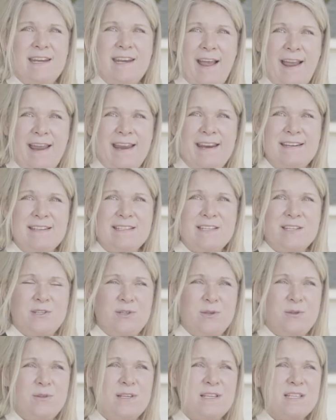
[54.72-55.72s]
and night to
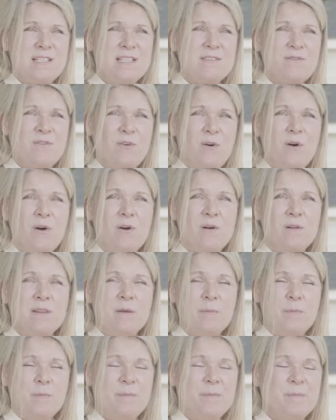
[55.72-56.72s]
do this for the